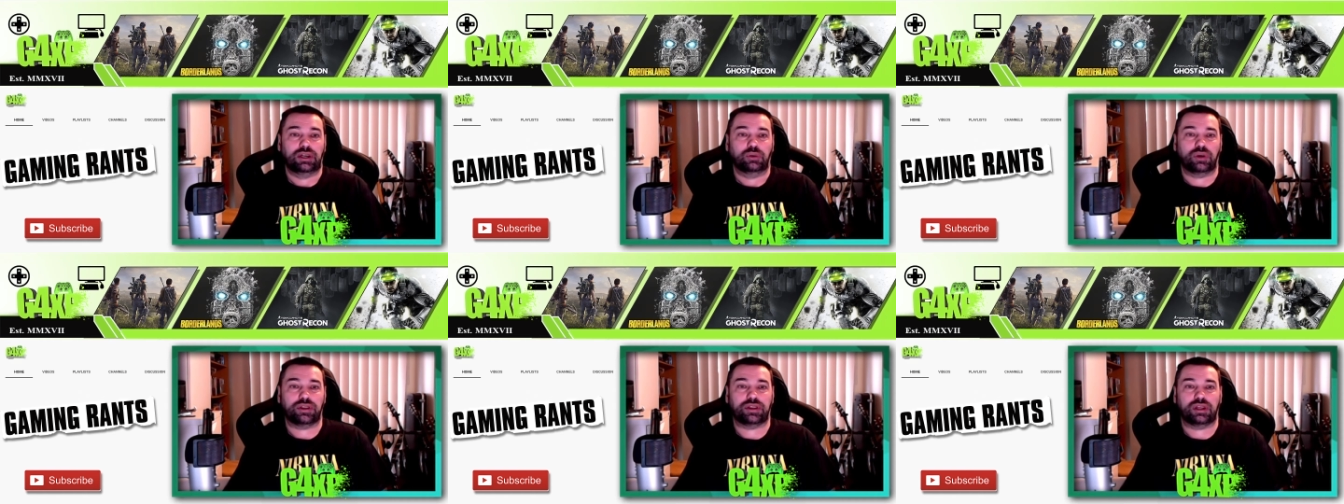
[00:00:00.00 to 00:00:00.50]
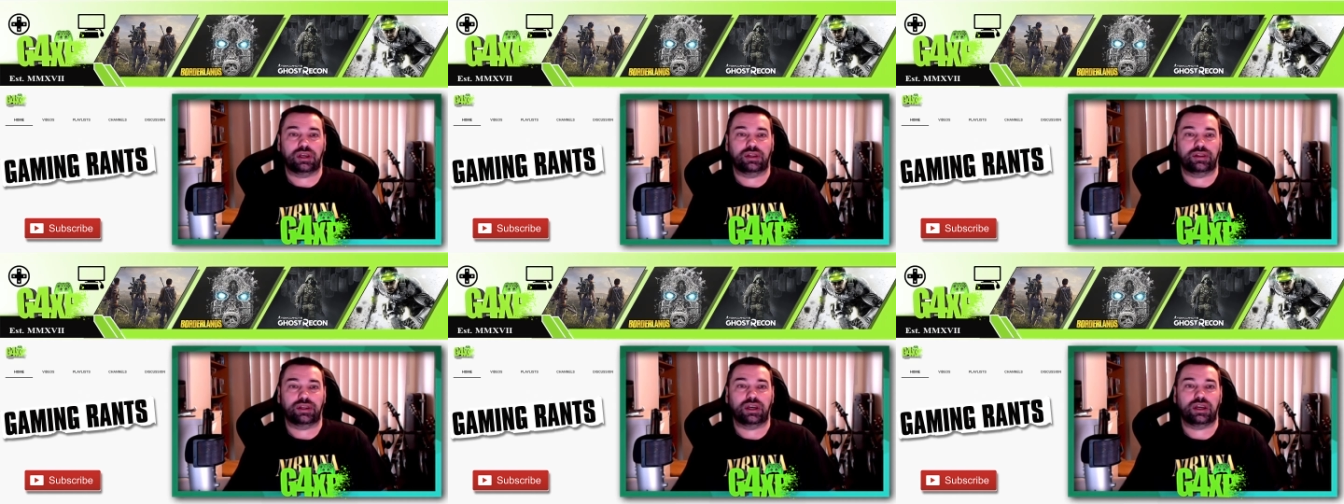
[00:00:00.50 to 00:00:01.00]
with
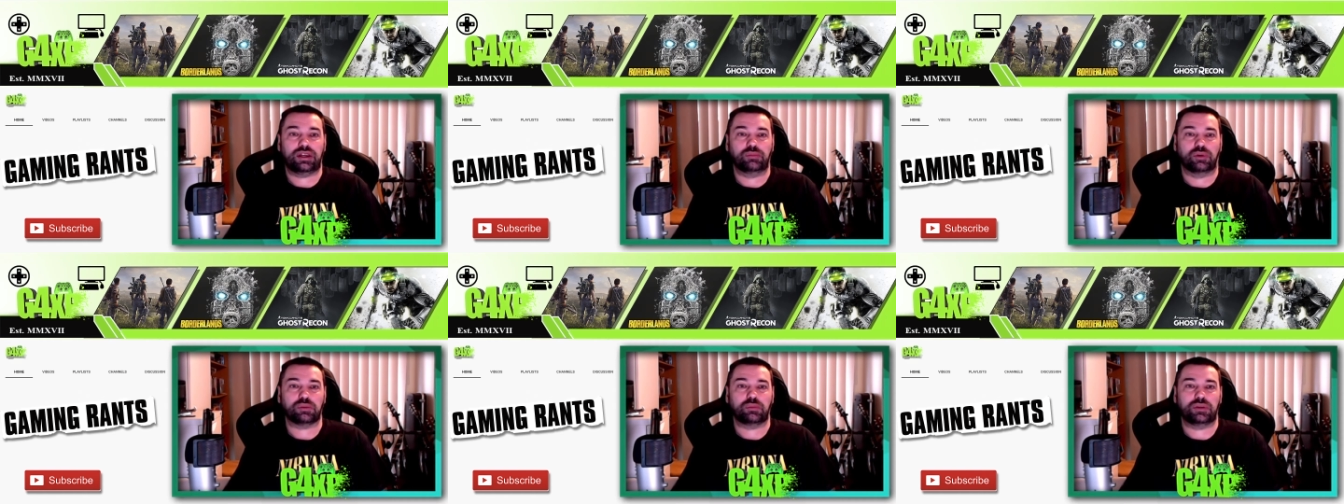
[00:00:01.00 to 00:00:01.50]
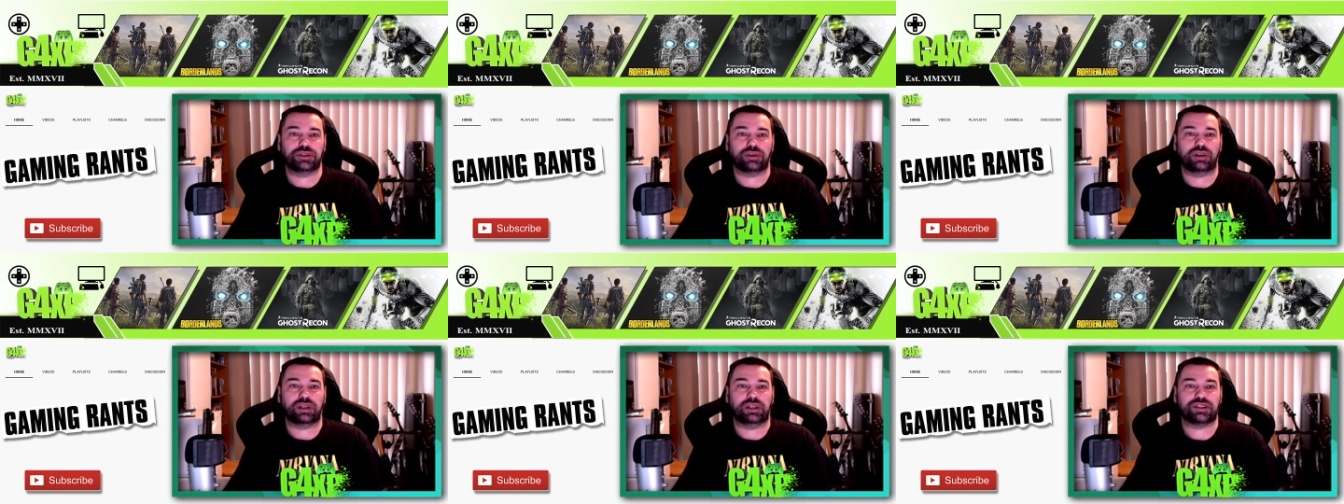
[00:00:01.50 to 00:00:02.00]
the and
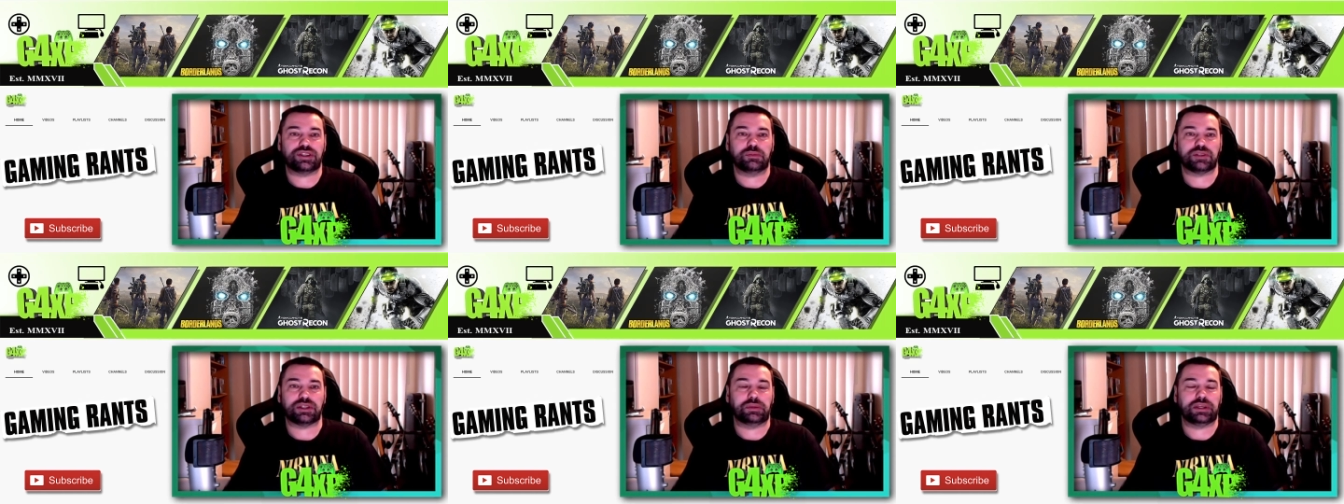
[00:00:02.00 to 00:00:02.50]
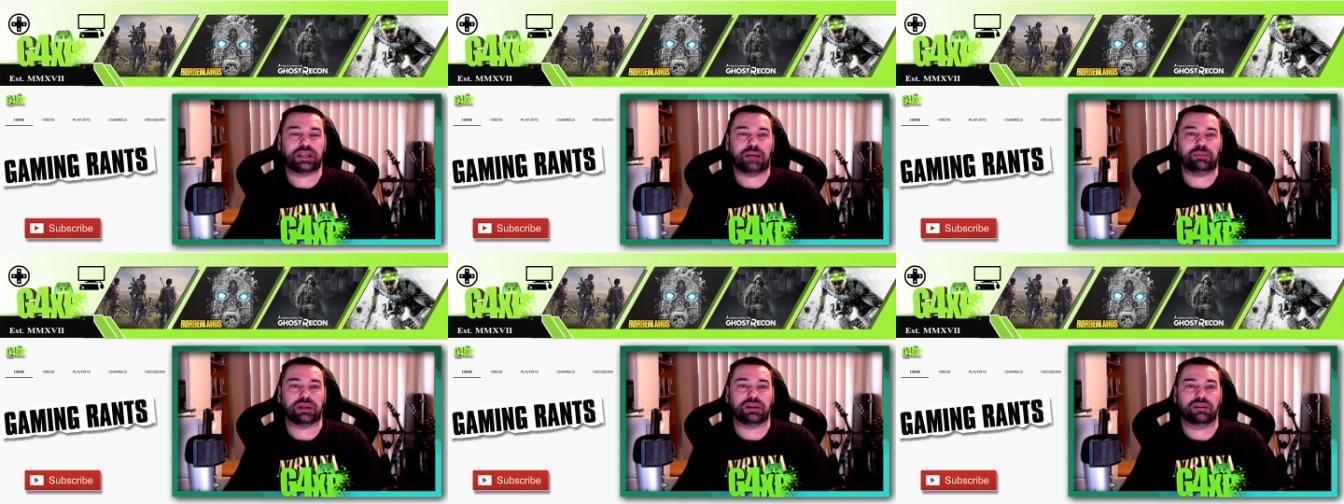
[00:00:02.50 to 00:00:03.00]
majority seems to be
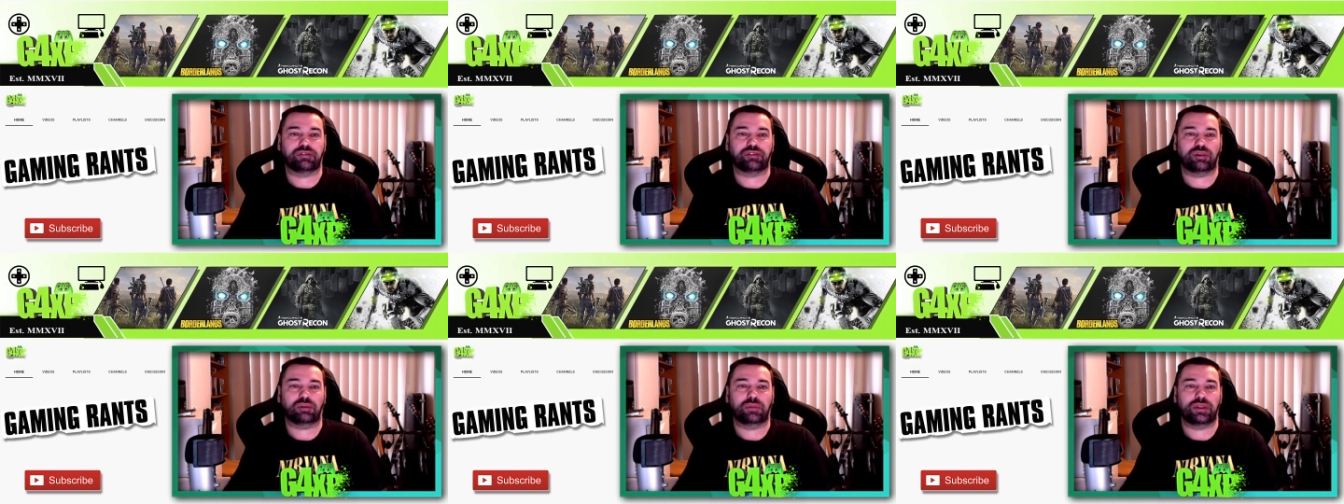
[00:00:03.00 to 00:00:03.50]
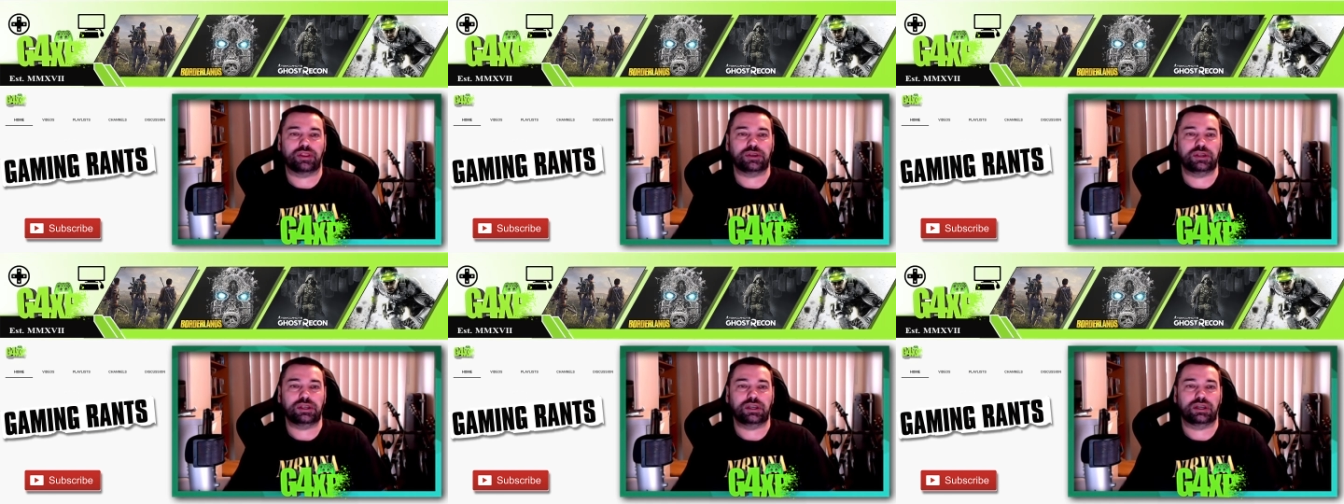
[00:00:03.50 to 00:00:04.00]
coming from
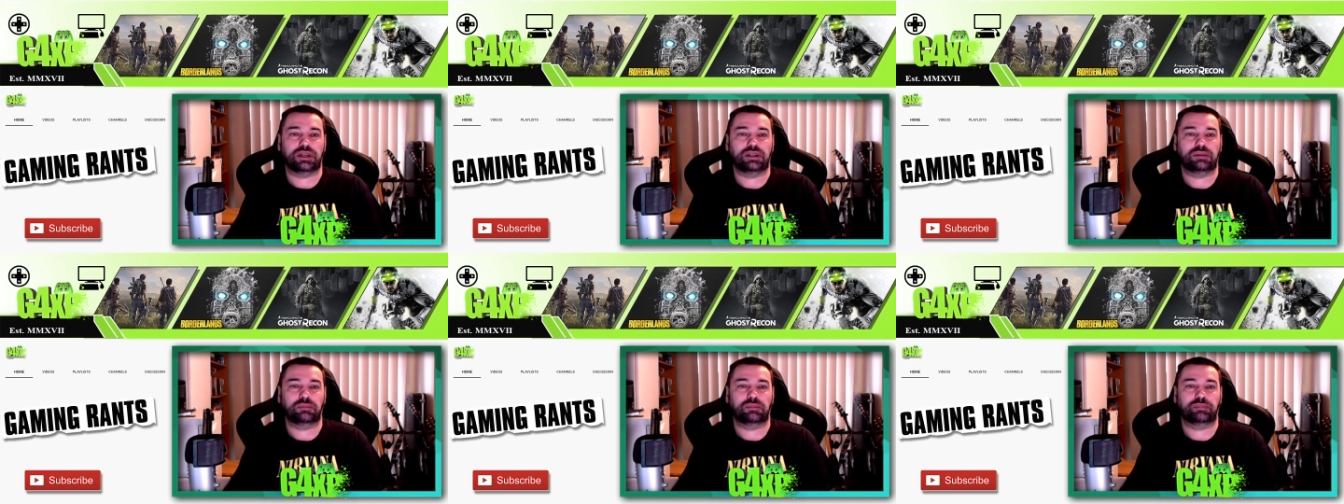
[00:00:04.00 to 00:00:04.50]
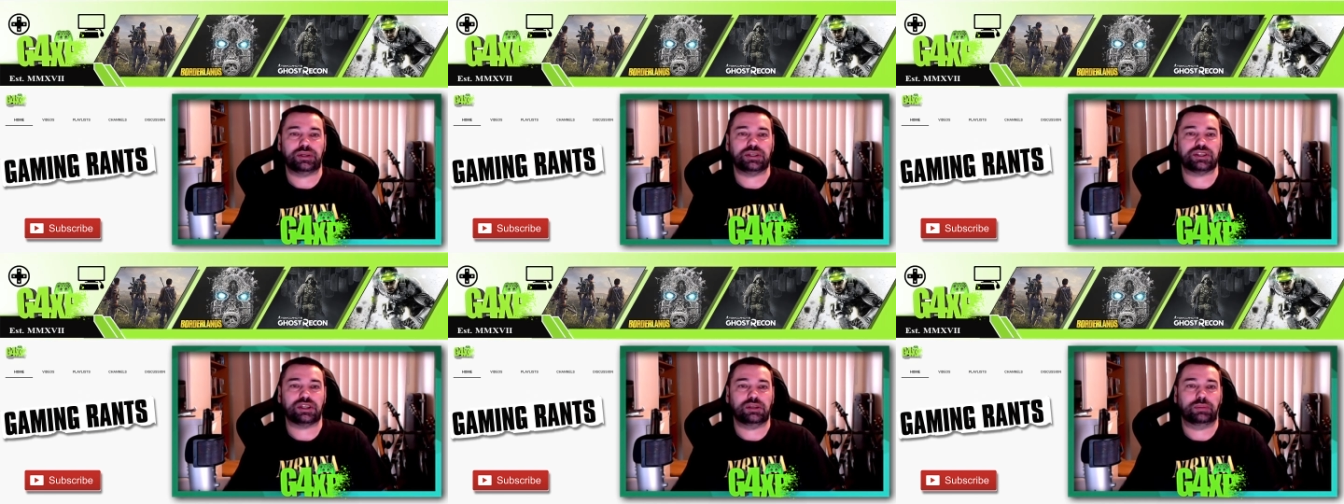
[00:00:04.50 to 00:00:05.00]
the um,
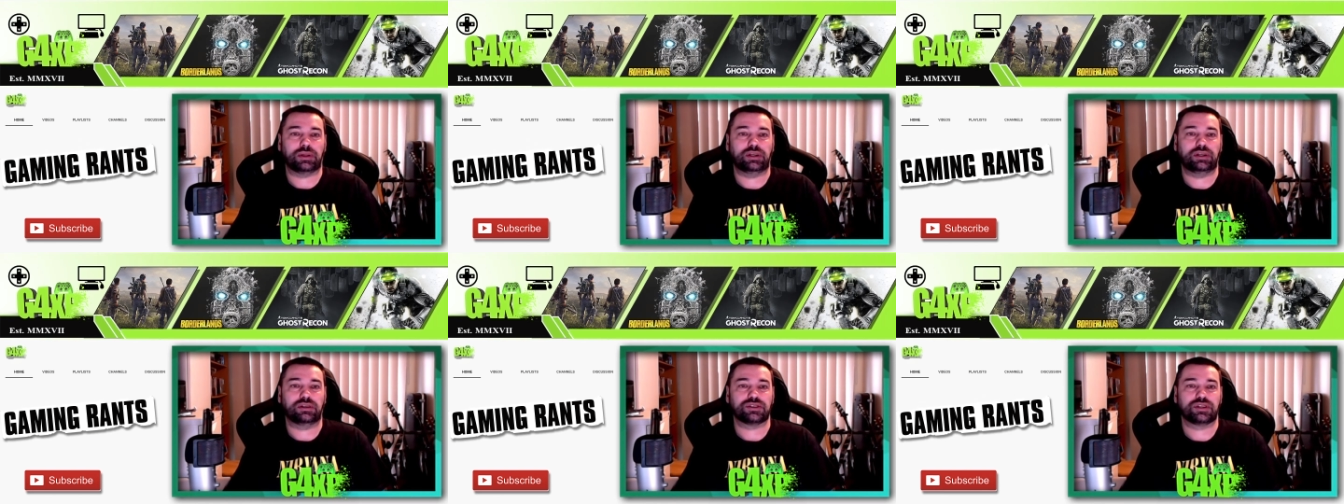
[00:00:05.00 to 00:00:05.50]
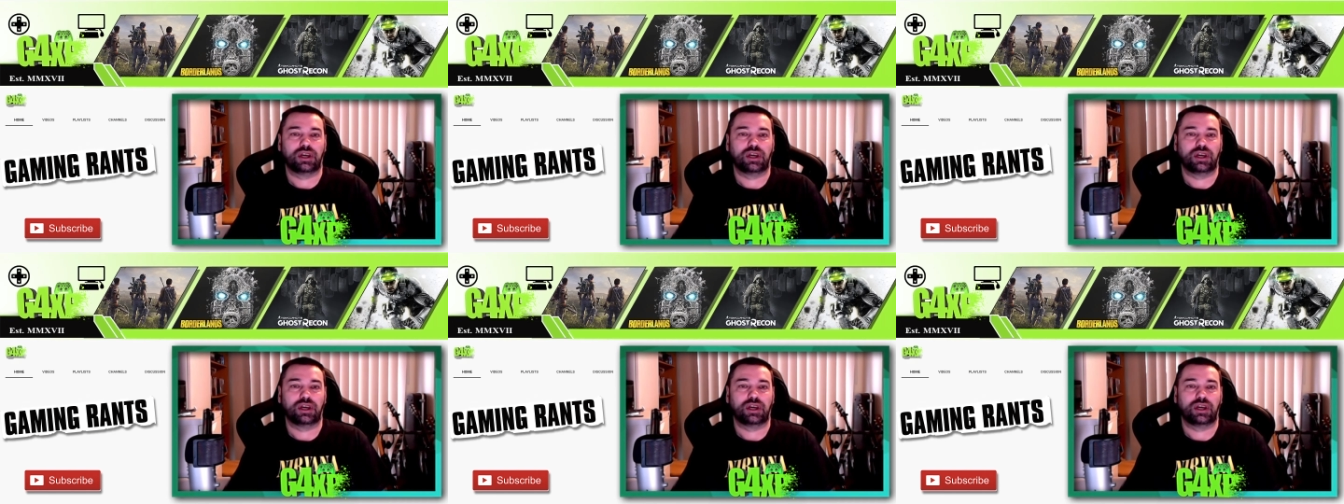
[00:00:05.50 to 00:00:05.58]
PC players